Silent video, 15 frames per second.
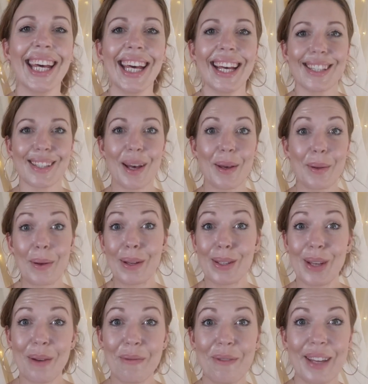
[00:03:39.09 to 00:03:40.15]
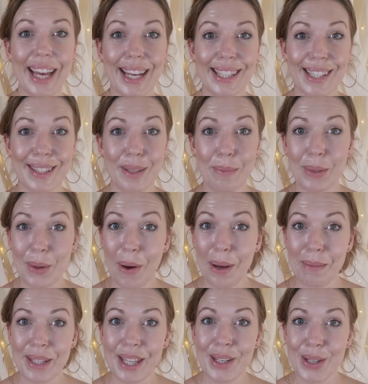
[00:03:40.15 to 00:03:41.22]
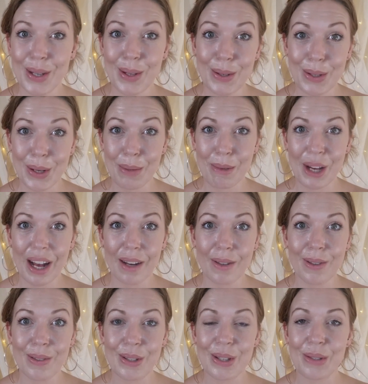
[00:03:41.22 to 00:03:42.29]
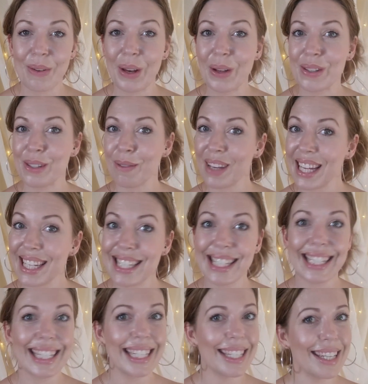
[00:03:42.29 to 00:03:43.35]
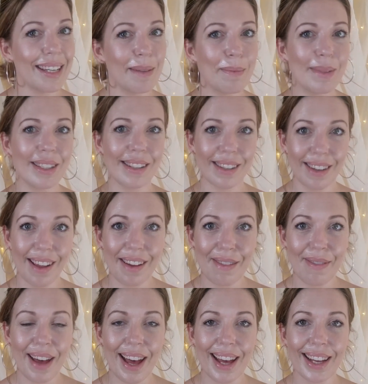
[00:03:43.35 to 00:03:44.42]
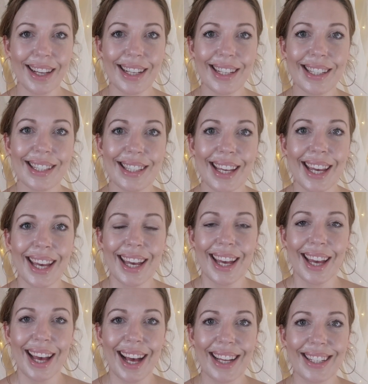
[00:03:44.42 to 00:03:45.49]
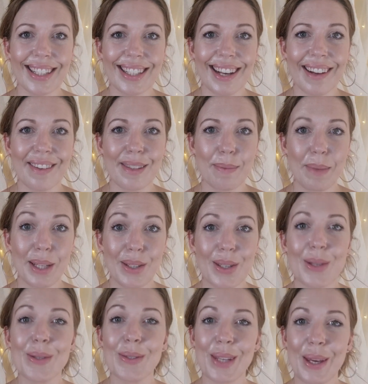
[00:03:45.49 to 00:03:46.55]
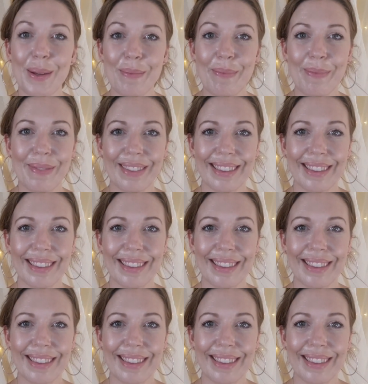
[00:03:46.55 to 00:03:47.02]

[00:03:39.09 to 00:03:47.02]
So don't forget to subscribe to this YouTube channel just for lots of hints and tips and life hacks. And I'll speak to you soon.